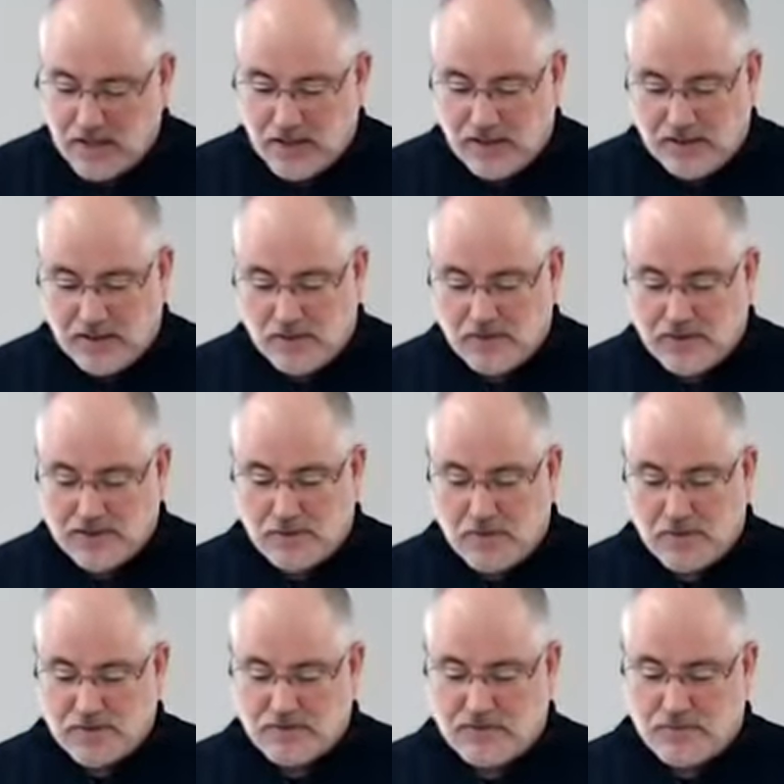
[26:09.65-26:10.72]
And during his
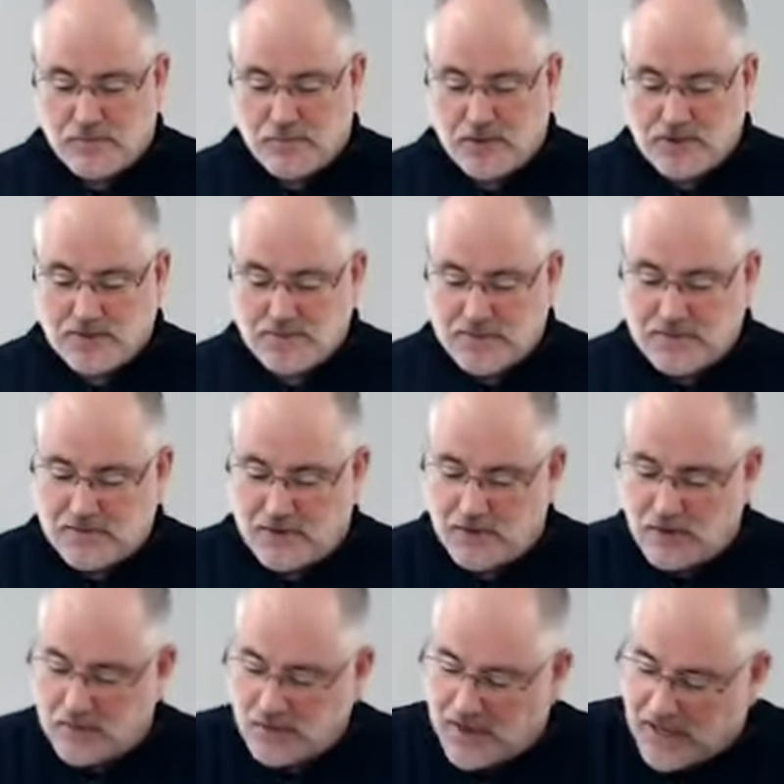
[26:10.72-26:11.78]
months of imprisonment,
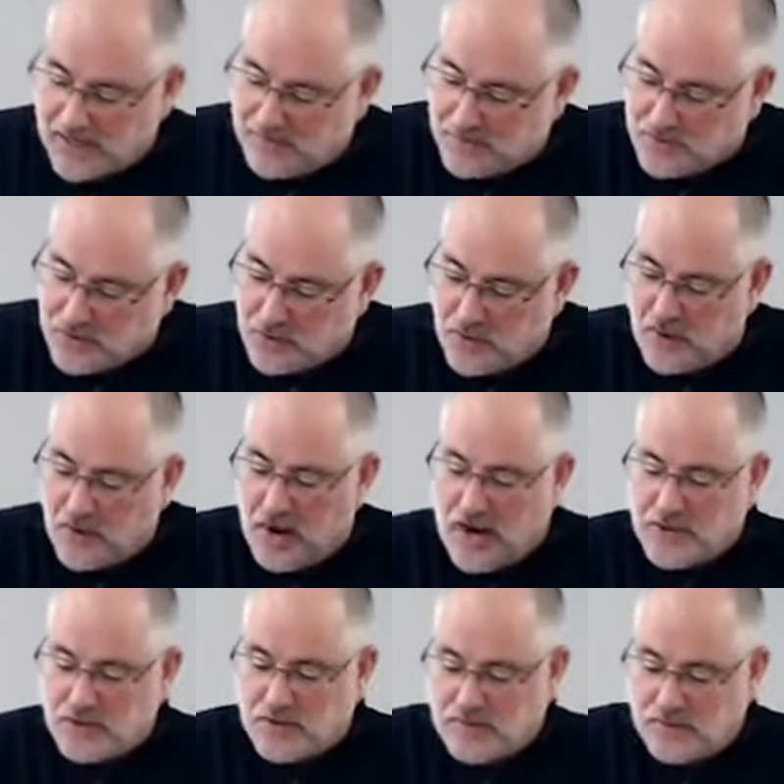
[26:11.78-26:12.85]
another Cambridge
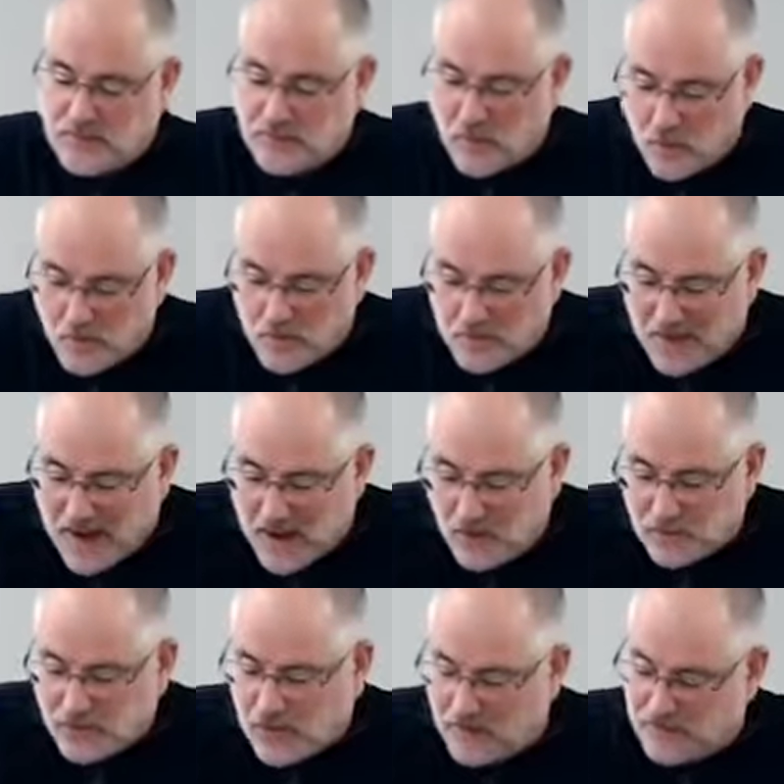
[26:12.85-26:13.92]
graduate and reformer,
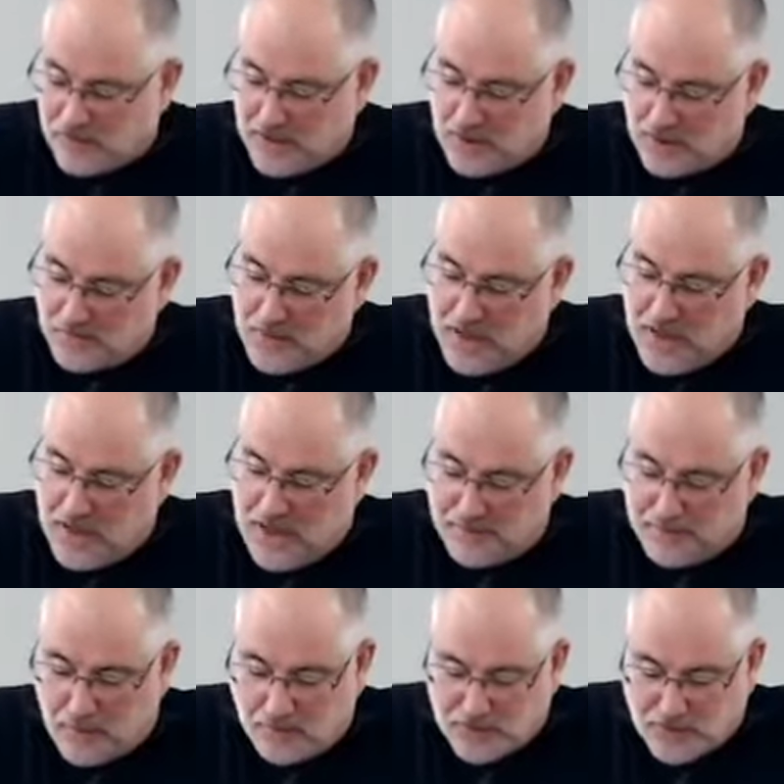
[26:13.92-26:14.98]
Miles Coverdale, had
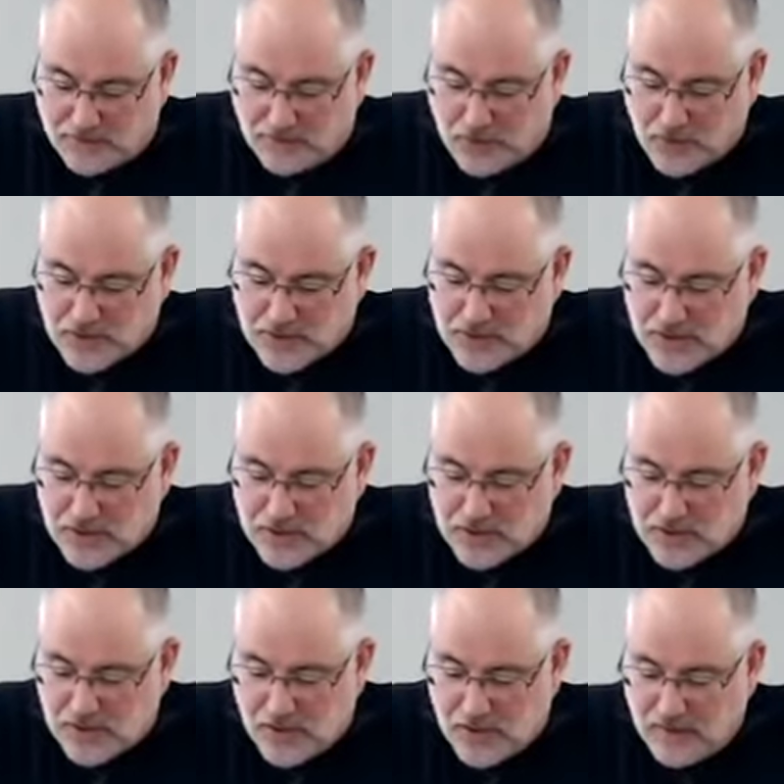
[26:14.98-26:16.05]
published the first
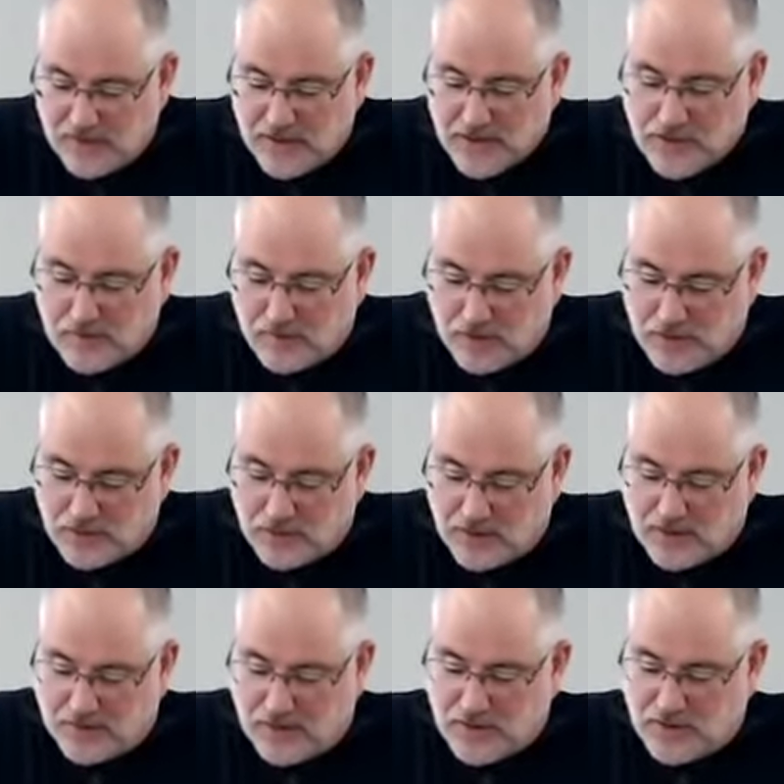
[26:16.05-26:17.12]
edition of his complete
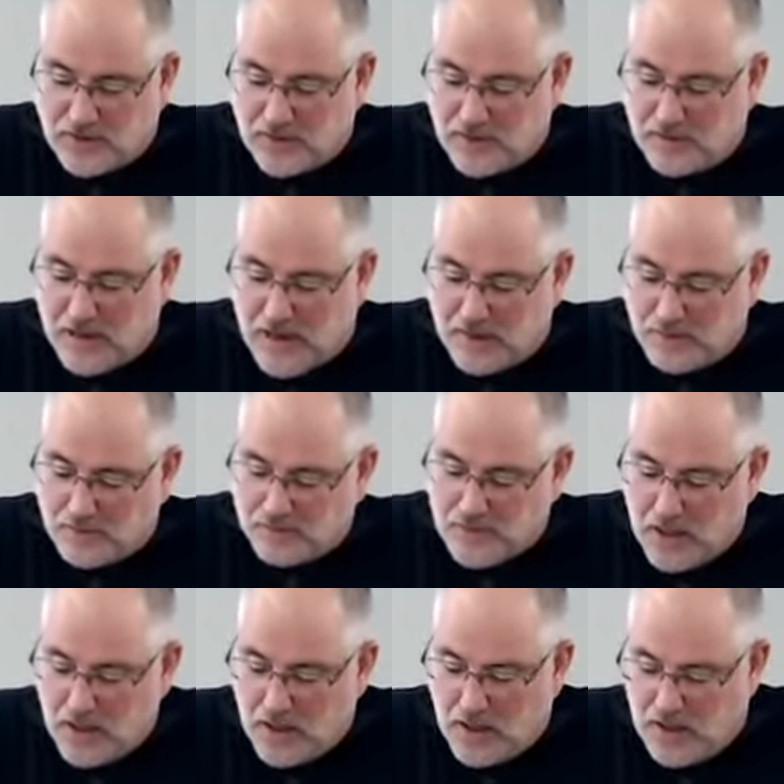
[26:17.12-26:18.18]
translation of the Bible.
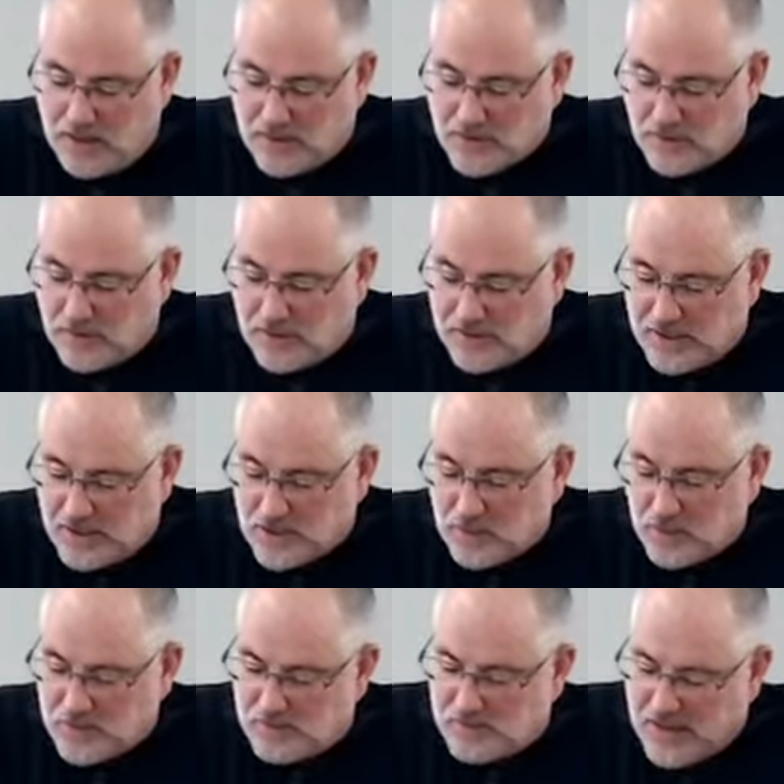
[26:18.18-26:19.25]
And so the edition
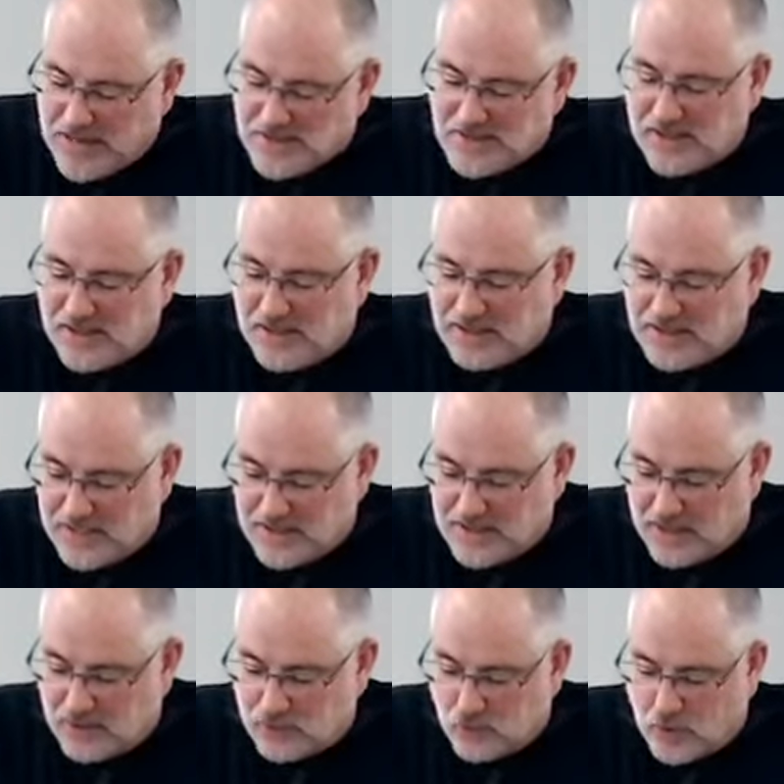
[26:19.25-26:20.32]
was basically
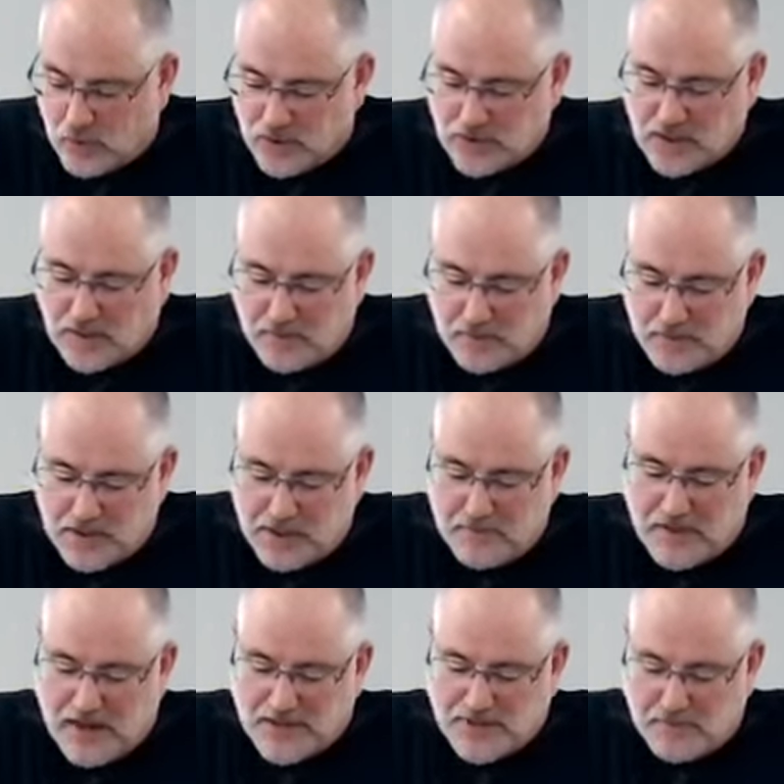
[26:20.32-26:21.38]
Tyndale's work, supplemented
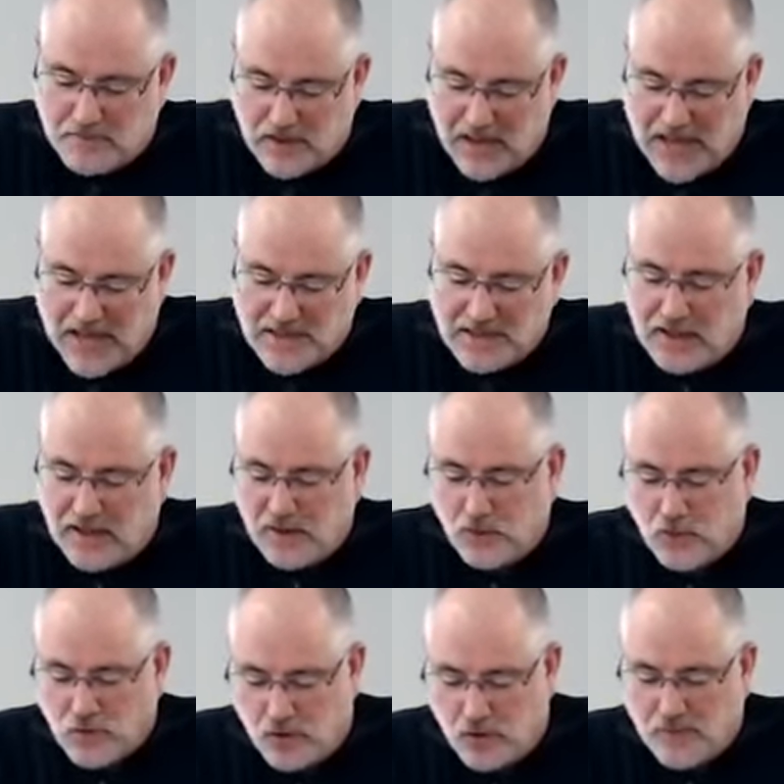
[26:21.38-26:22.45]
by some Latin
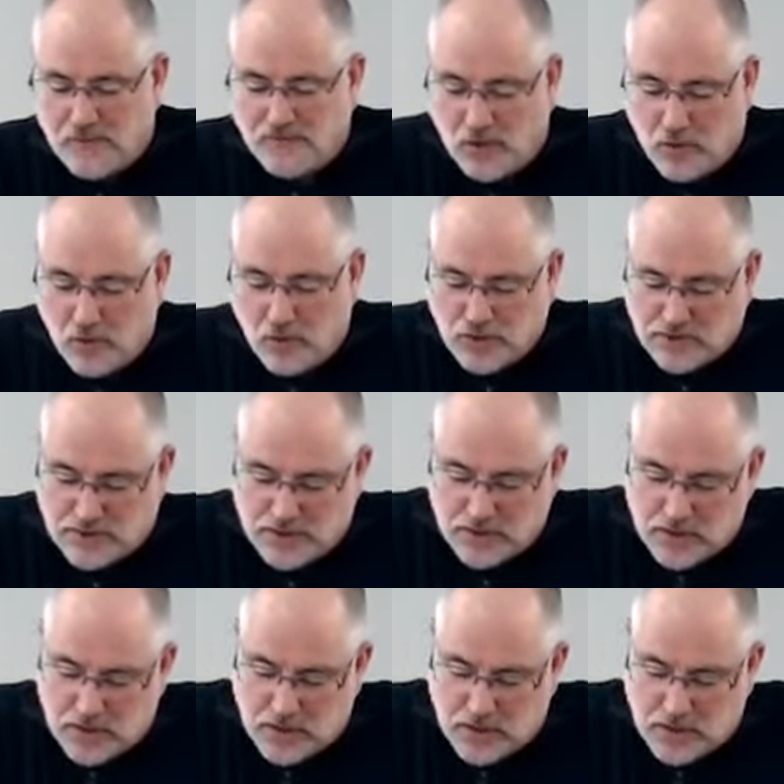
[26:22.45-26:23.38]
and German versions.